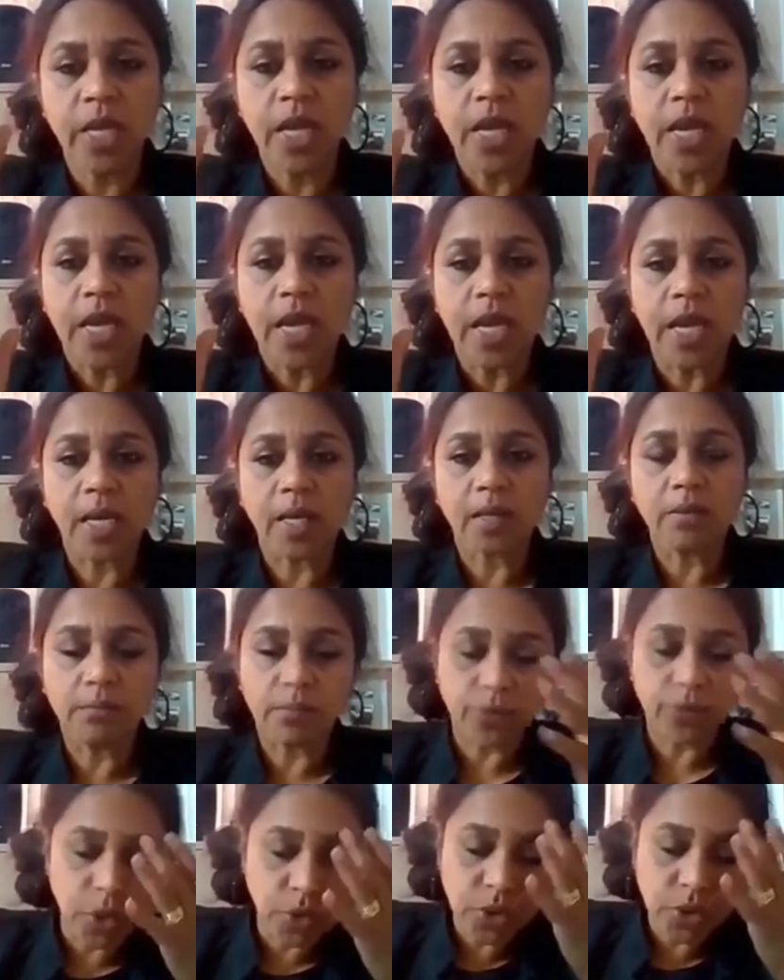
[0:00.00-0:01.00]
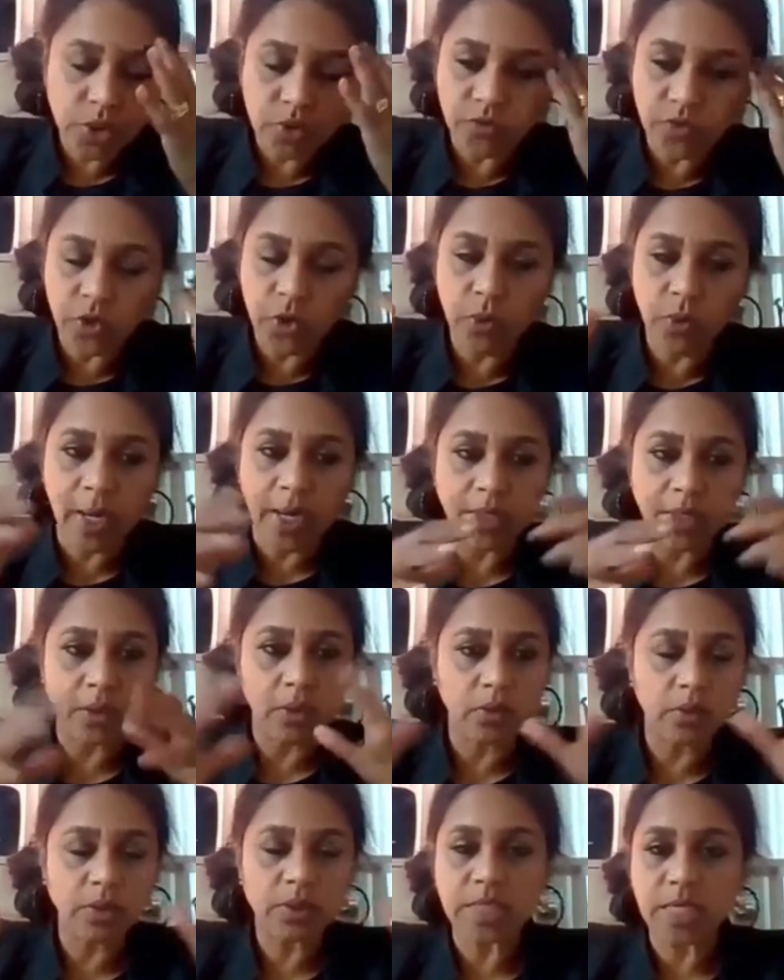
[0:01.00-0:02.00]
And those of you, I
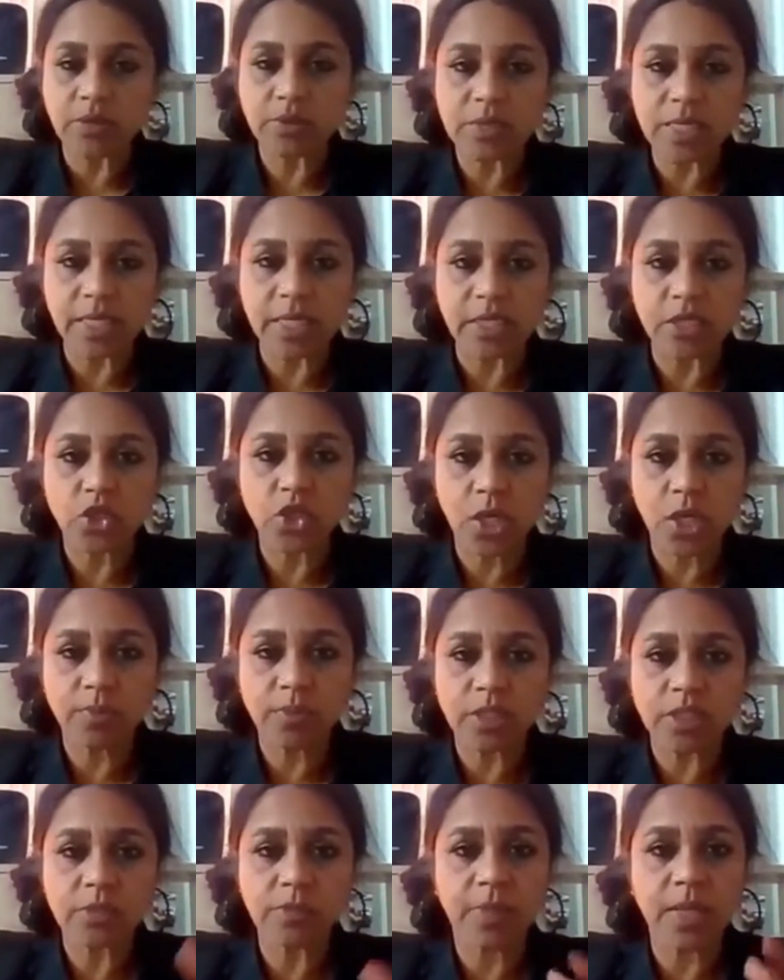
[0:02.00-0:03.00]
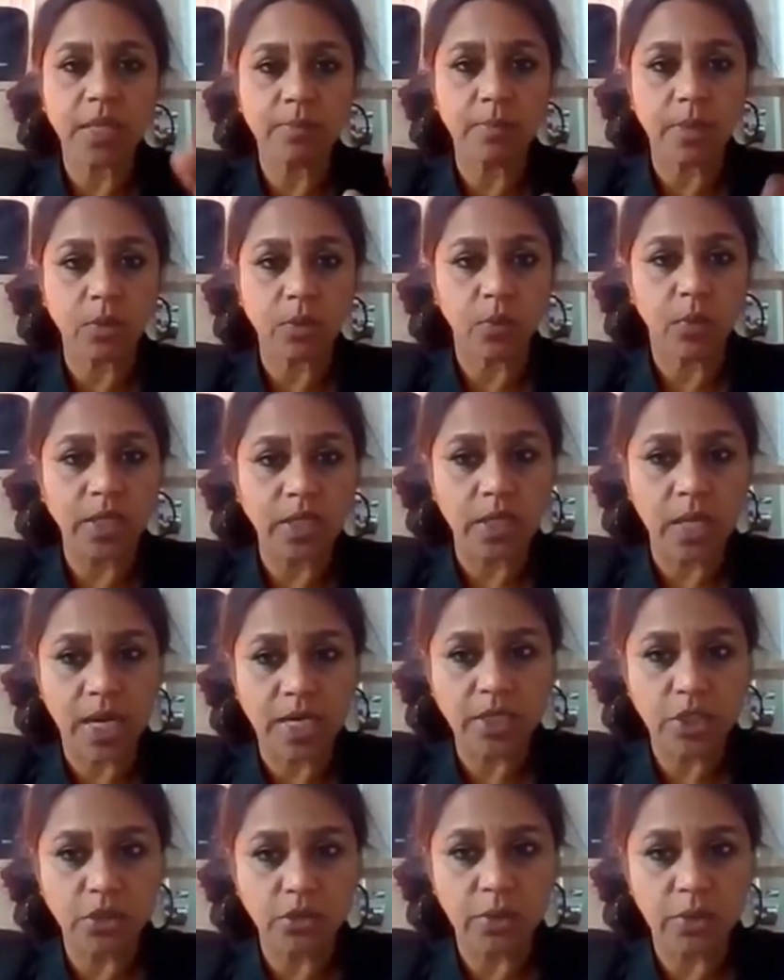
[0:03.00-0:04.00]
know it sounds like a shameless plug, but
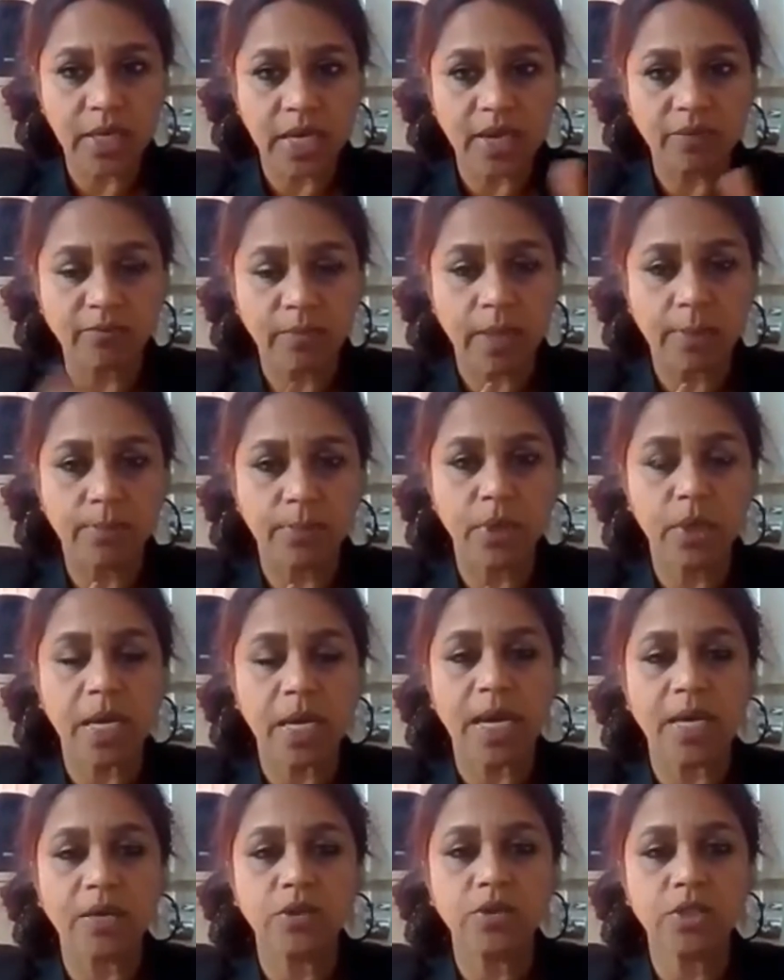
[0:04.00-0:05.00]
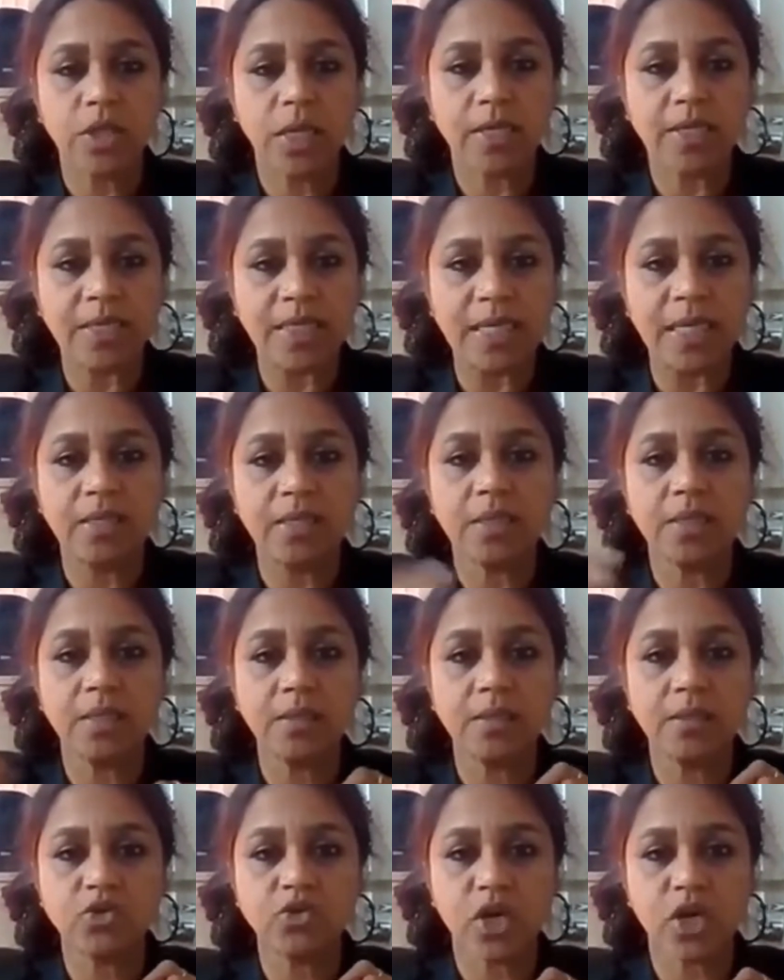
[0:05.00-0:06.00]
I do have my book out on
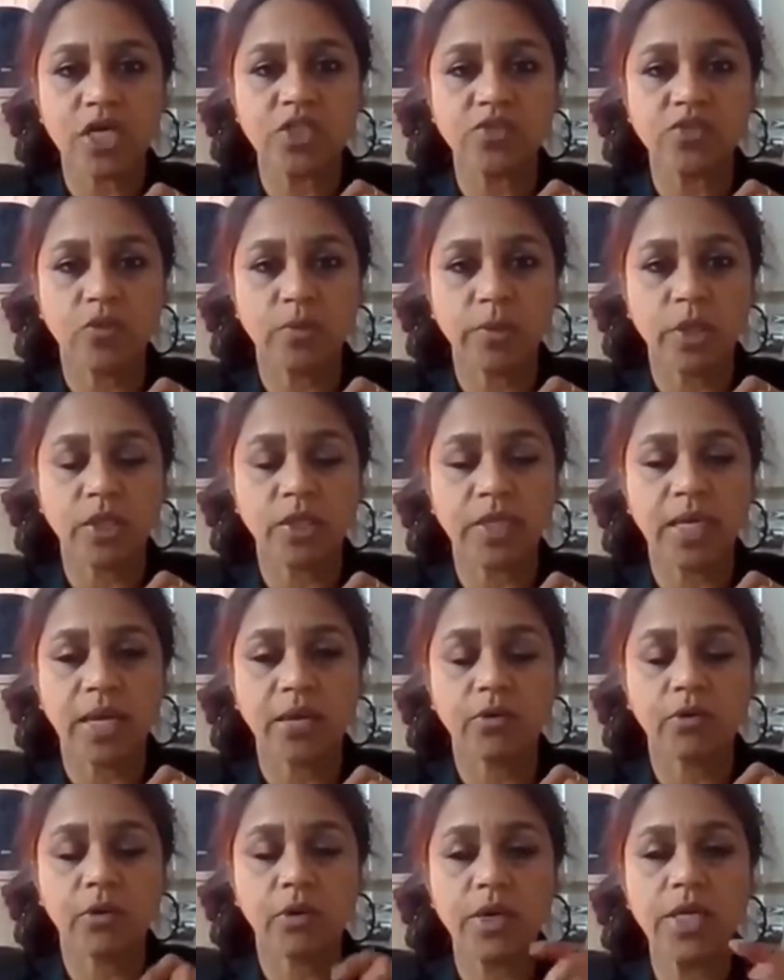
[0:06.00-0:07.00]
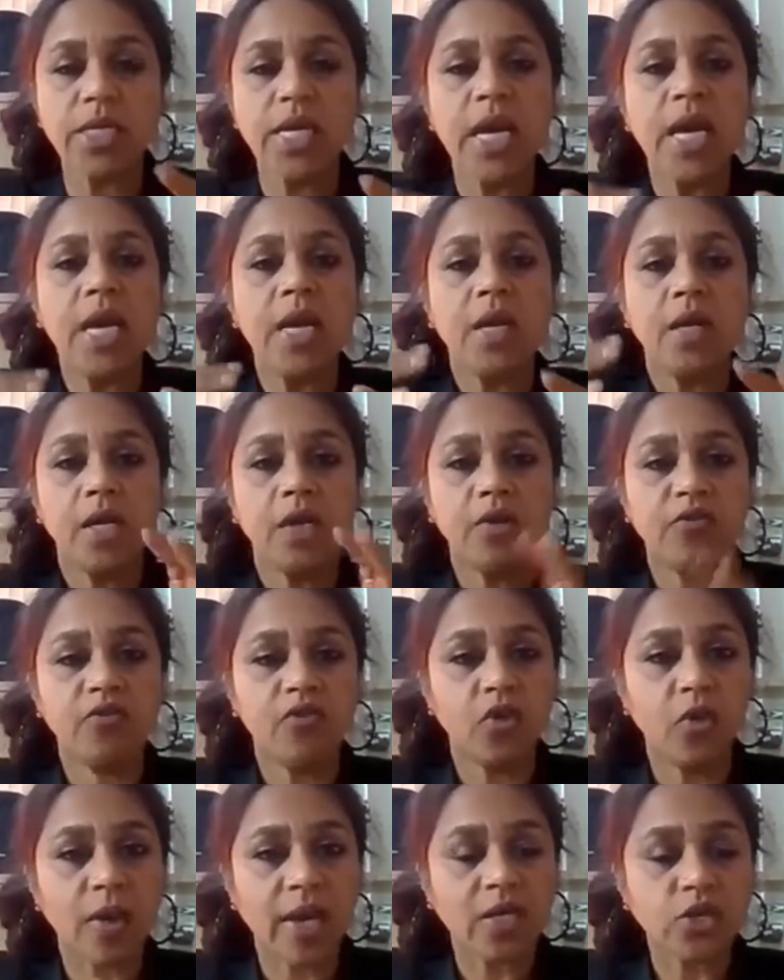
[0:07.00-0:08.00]
Kindle, Transform Your Thyroid. If
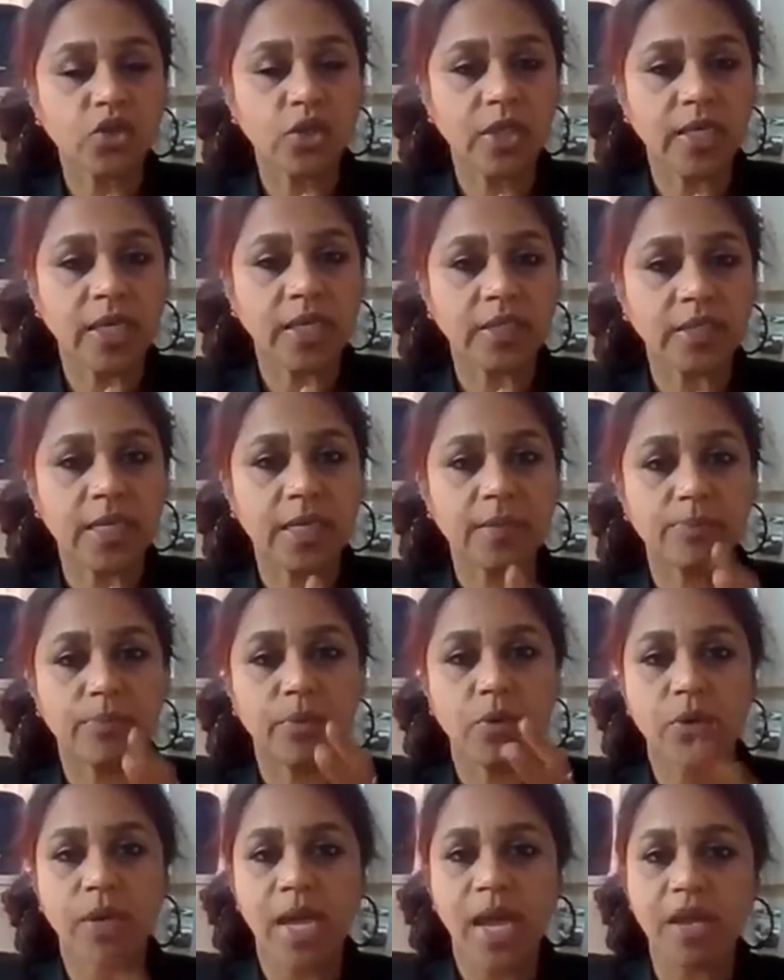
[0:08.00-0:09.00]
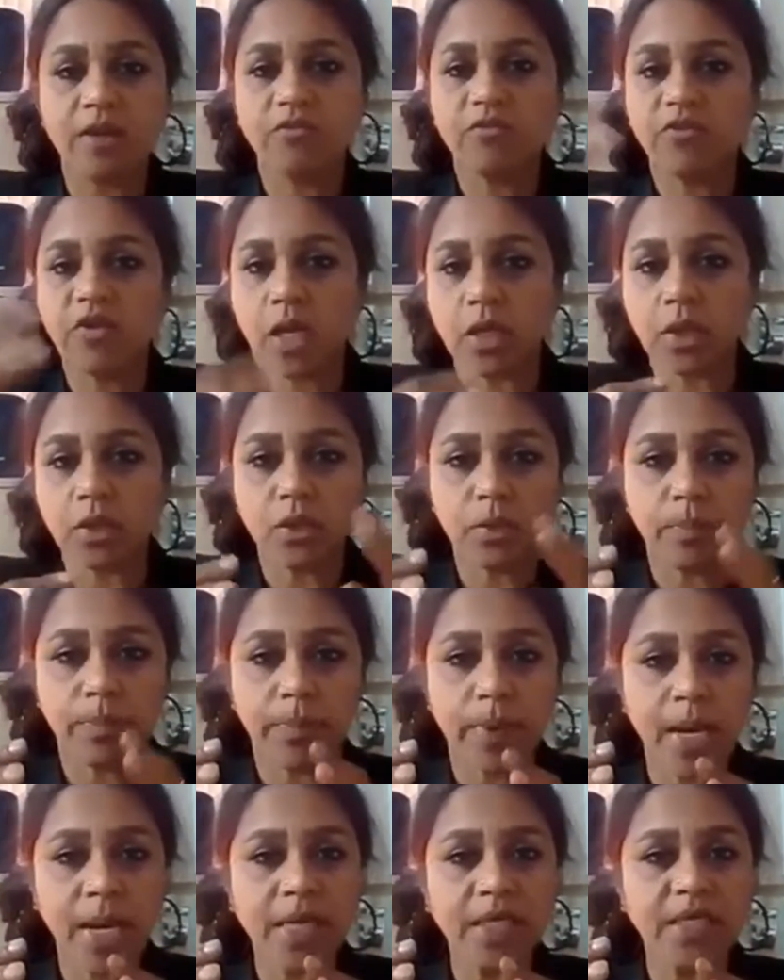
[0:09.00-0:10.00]
you actually get that book and follow the
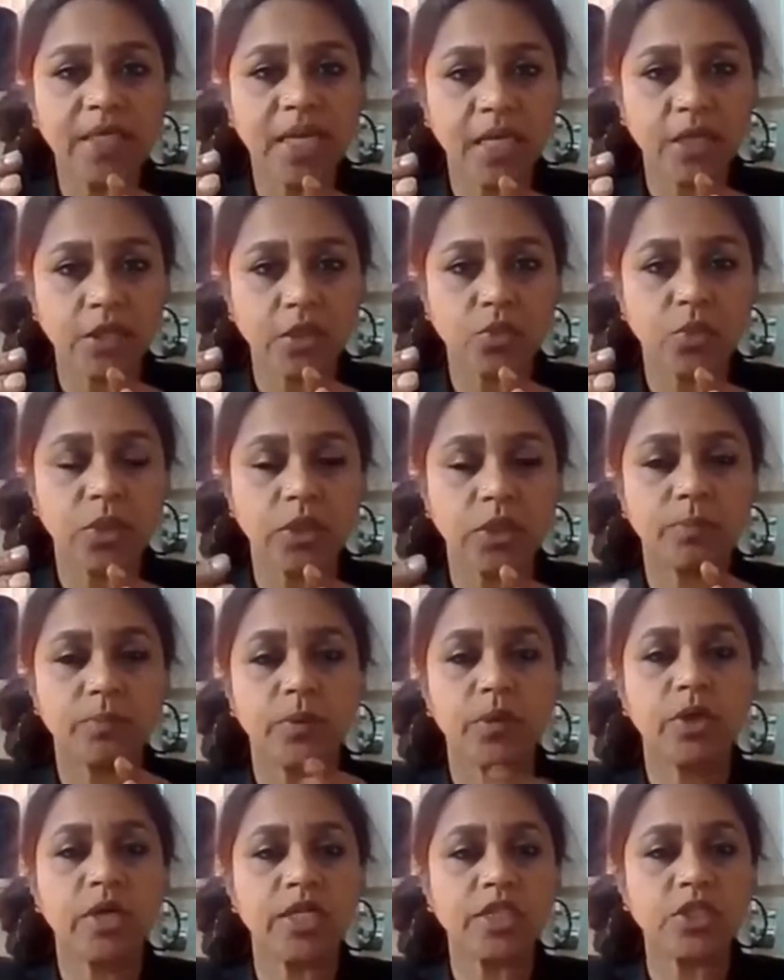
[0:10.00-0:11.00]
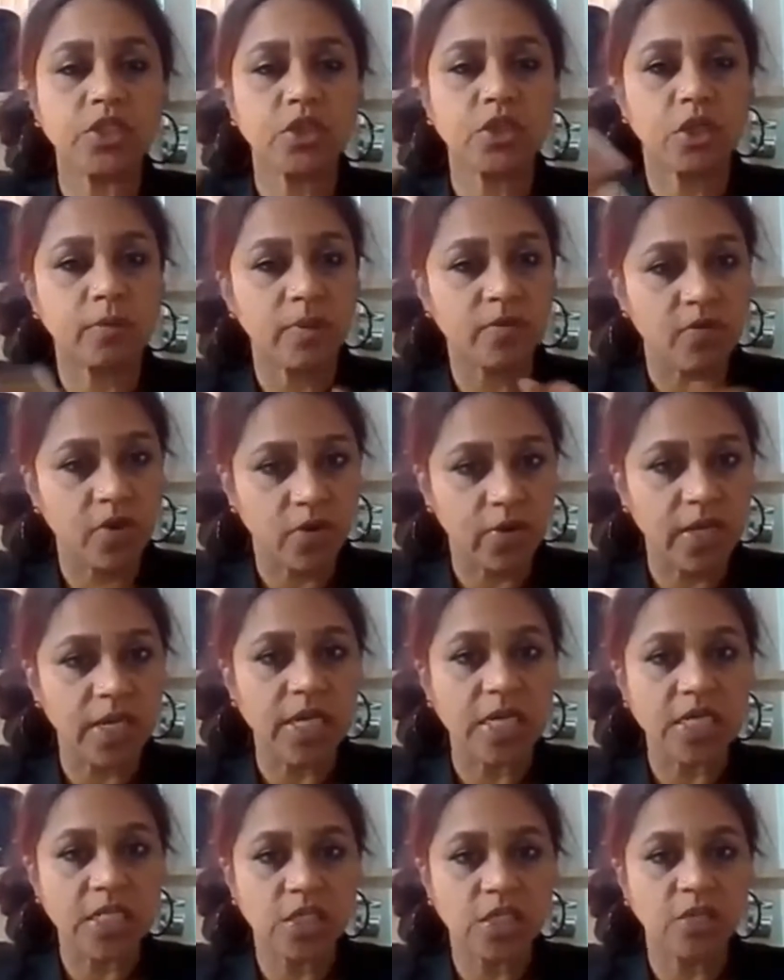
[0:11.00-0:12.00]
podcast with the book, it's going to be very
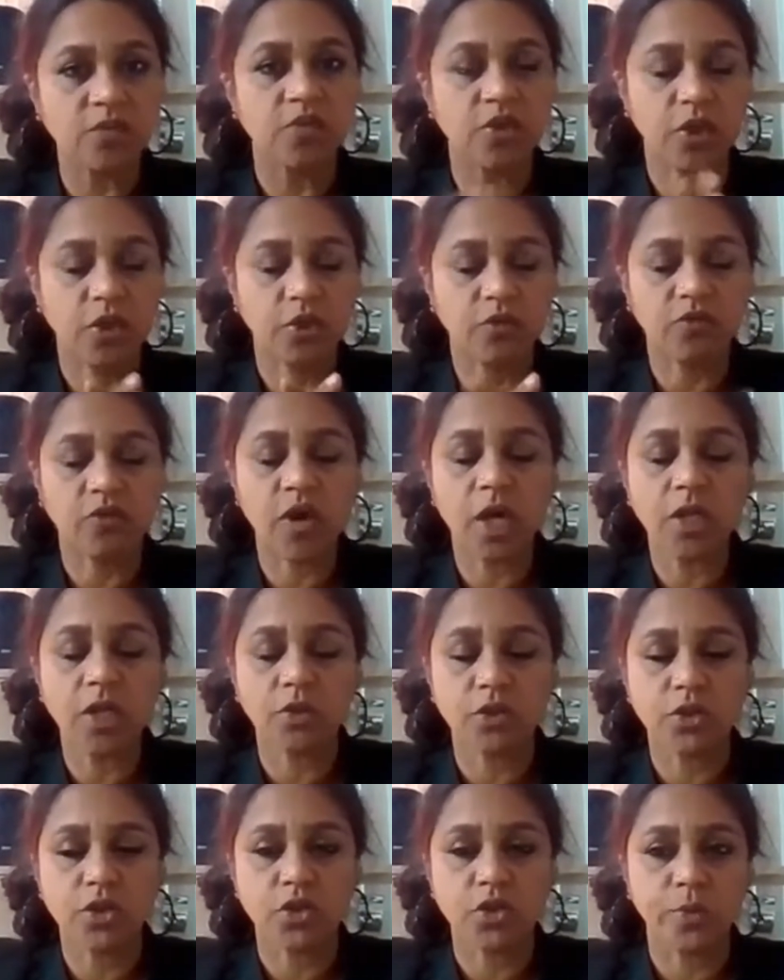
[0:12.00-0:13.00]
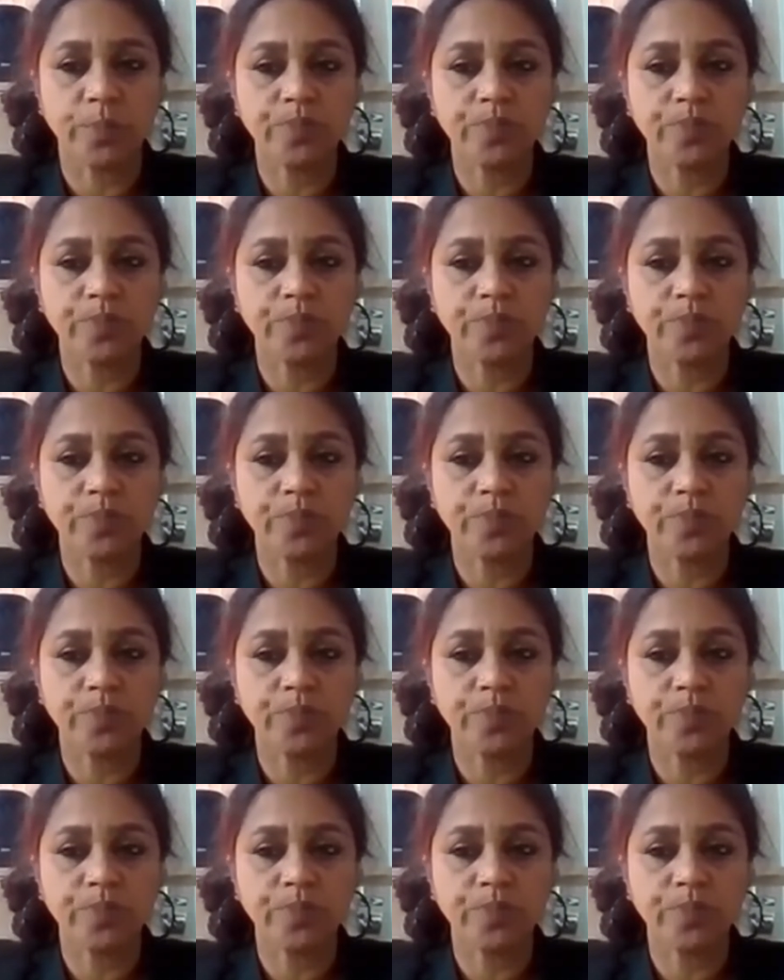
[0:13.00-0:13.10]
easy for you to follow through.